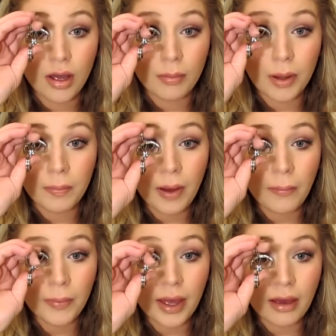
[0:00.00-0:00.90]
but
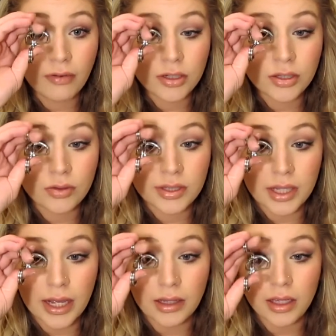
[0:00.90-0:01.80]
pump it ever so
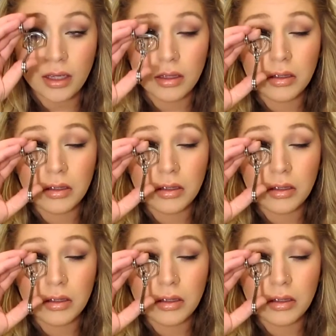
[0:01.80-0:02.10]
slightly,